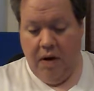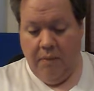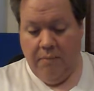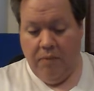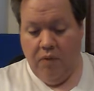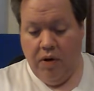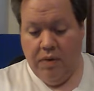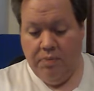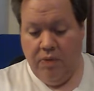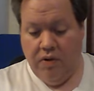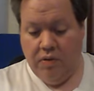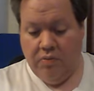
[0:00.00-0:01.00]
a boy
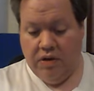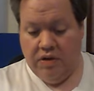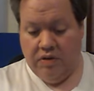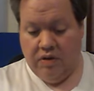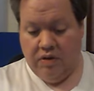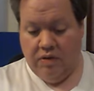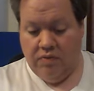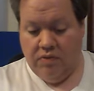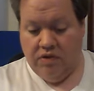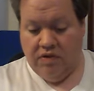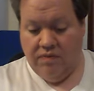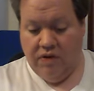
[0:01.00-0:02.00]
born with a,
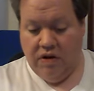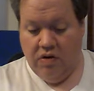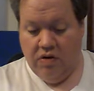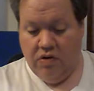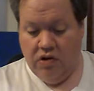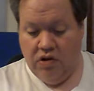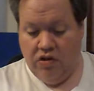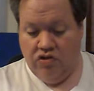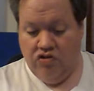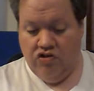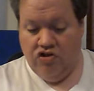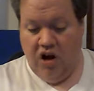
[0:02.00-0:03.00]
with severe
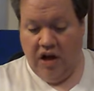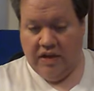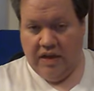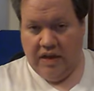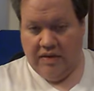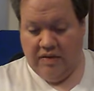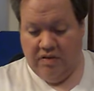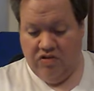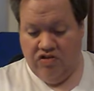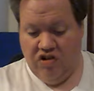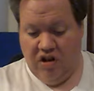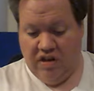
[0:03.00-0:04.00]
jaundice,
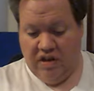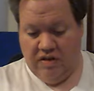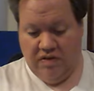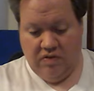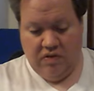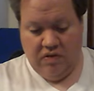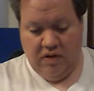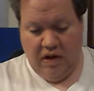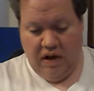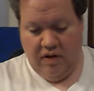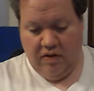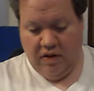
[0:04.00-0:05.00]
jaundice, or
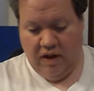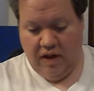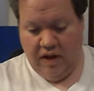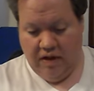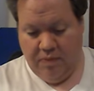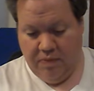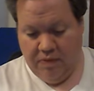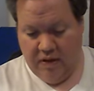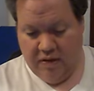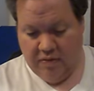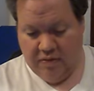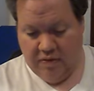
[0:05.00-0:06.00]
how the heck you
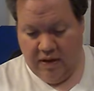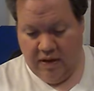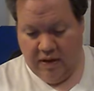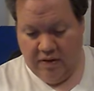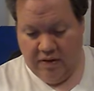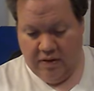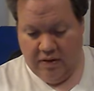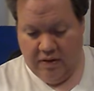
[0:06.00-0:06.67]
pronounce that,